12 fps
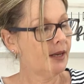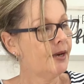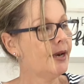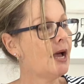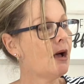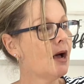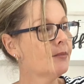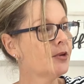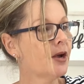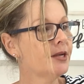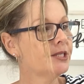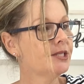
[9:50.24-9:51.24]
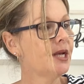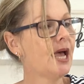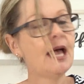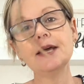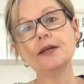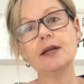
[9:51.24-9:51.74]
Now I'm going
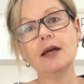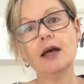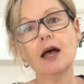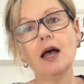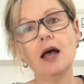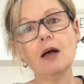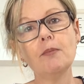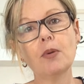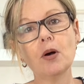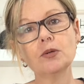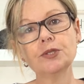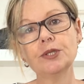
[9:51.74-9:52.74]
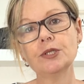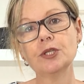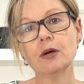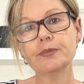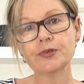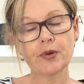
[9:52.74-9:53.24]
to add a bowl to the
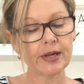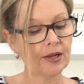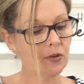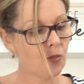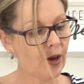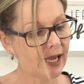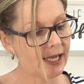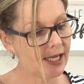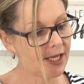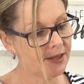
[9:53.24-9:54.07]
top so I can weigh